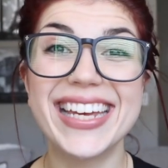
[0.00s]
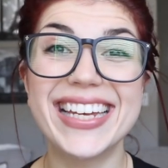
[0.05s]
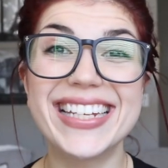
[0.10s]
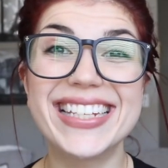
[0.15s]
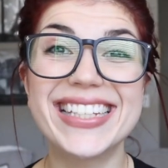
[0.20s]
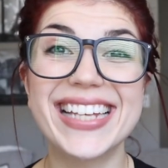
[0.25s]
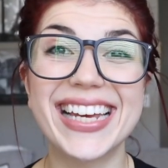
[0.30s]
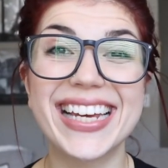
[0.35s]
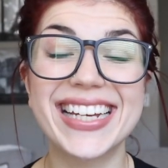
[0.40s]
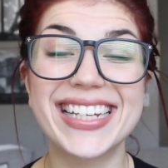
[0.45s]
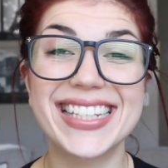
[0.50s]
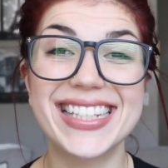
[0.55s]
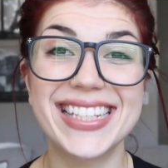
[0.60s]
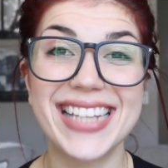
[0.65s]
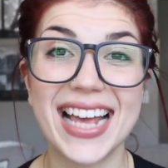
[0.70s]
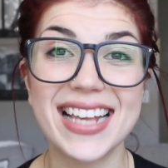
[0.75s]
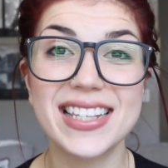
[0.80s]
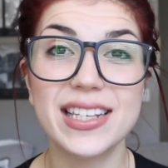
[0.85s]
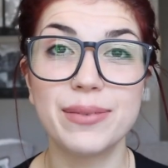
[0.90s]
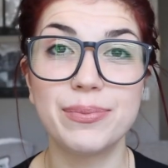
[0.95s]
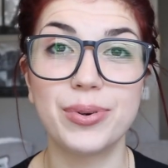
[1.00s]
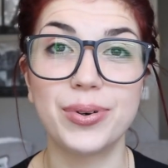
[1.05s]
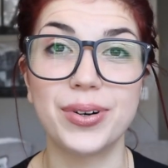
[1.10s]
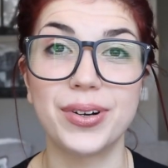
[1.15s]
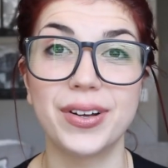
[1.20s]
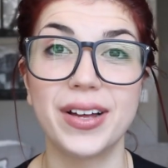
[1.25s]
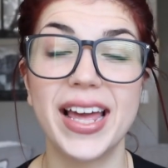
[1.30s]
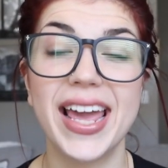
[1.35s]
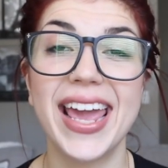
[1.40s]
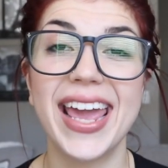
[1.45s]
is
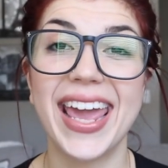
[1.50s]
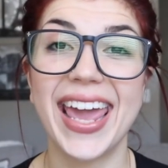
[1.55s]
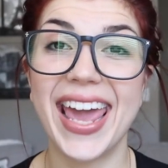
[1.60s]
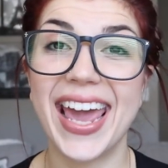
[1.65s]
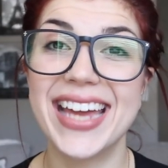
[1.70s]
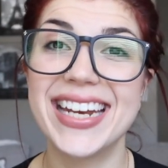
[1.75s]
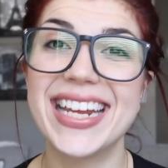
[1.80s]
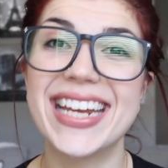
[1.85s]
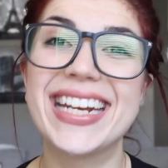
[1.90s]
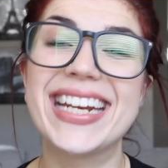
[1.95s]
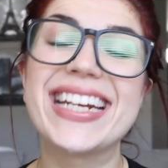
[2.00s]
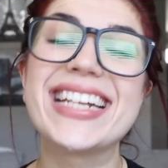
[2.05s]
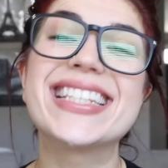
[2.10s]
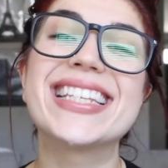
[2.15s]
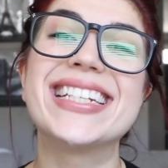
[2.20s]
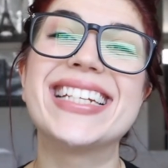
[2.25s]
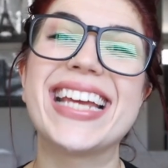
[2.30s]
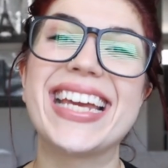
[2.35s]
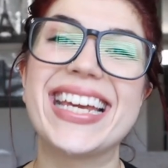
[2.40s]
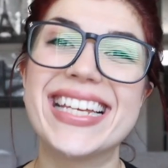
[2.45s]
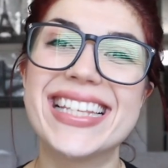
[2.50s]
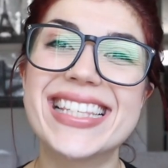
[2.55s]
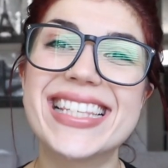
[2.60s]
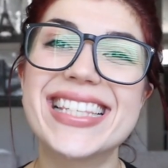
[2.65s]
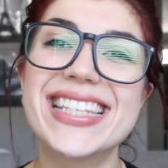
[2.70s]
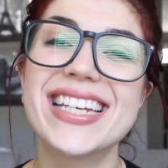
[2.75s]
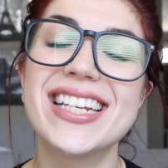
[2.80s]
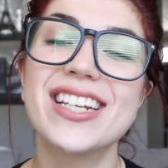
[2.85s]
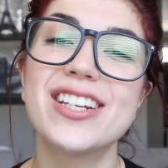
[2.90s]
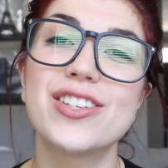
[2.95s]
accessible and it is an
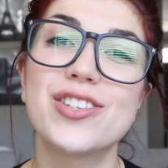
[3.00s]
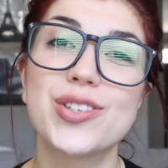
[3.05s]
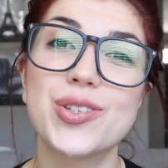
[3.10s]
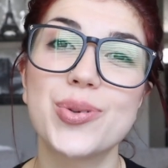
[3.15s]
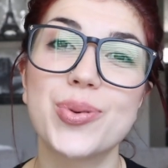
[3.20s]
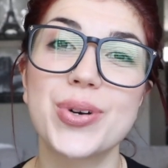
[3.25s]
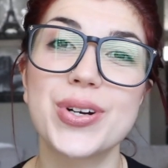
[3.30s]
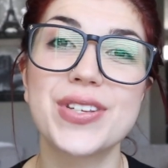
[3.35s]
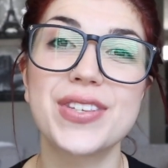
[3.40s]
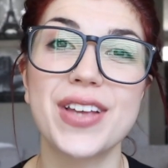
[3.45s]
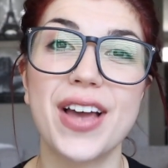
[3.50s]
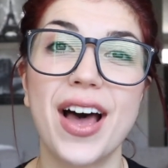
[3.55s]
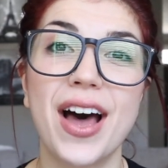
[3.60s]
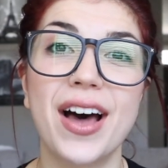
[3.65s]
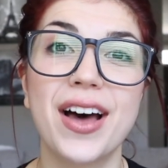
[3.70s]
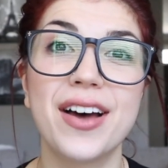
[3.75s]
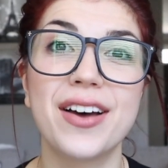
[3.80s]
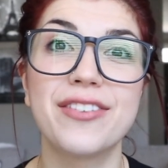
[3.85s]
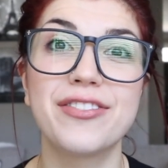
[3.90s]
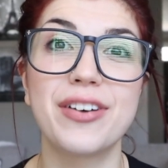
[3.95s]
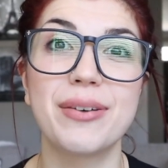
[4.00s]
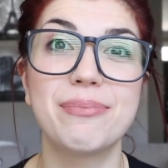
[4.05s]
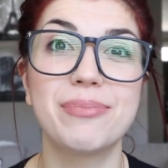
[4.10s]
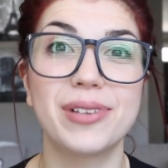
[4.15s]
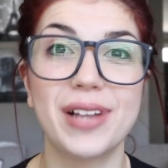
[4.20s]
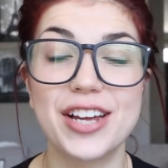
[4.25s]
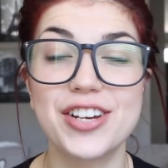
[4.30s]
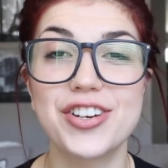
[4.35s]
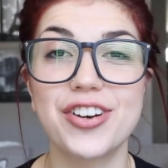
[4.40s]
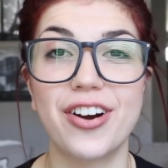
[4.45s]
instant source of
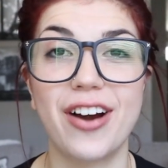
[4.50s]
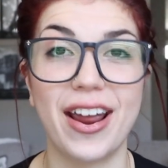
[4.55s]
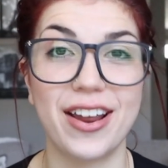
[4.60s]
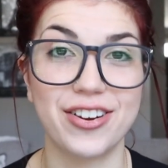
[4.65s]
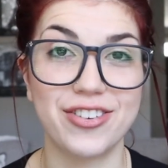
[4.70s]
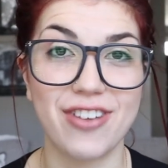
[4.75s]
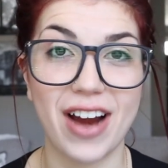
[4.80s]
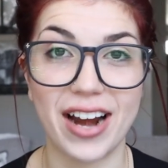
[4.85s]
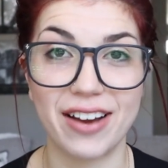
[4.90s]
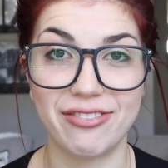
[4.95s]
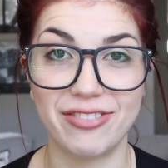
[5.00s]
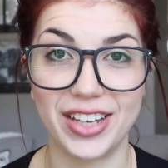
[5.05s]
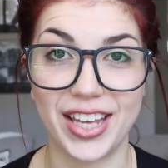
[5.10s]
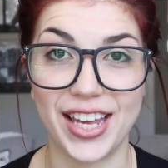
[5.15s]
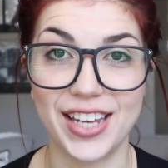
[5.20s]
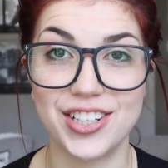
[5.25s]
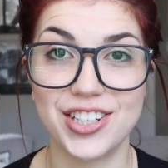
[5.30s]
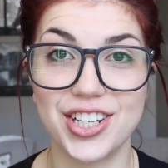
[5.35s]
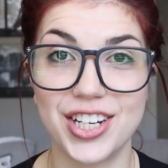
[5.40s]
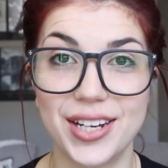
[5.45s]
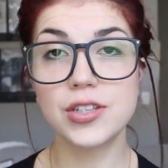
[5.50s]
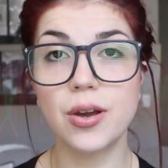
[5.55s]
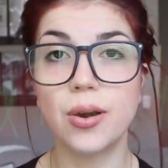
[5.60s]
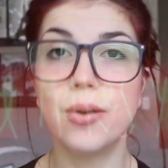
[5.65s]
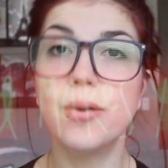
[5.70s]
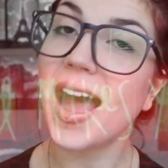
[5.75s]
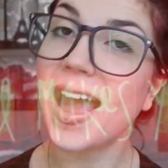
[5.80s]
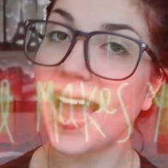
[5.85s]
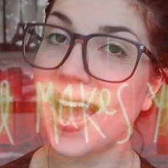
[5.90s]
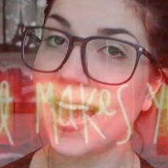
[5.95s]
pleasure and gratification. So I